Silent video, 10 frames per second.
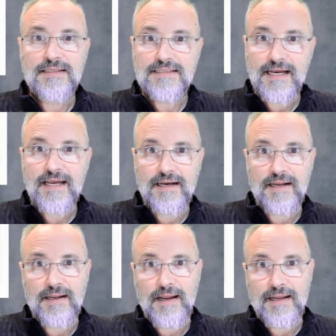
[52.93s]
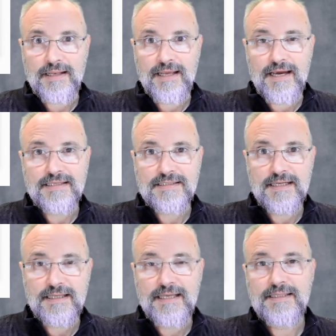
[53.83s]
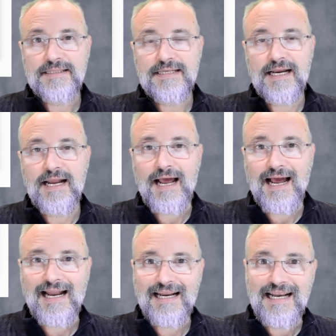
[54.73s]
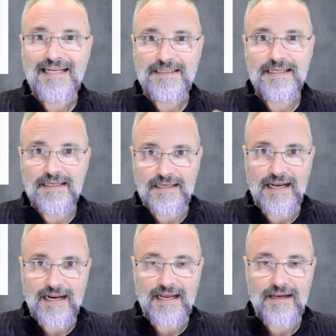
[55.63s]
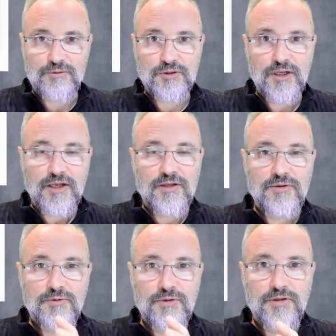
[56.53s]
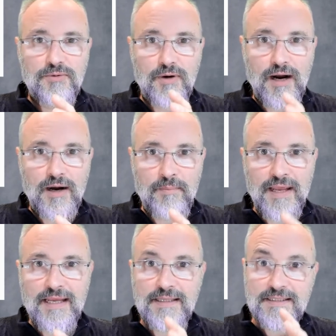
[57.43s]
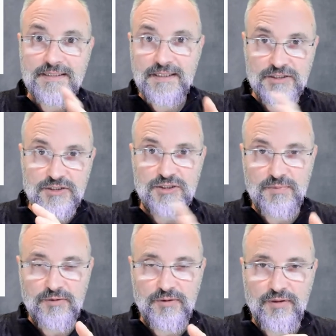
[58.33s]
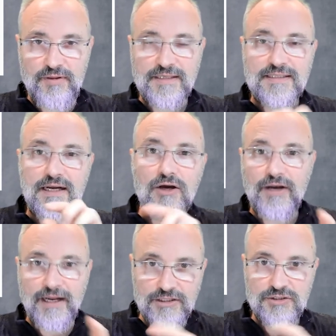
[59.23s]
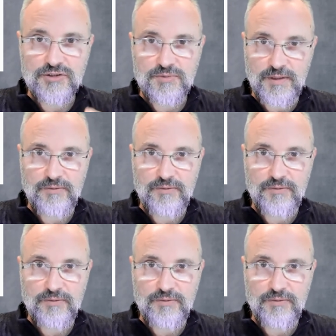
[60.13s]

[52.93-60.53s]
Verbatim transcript: The second idea is that it is an analytical account. You, you are making distinctions between things and connections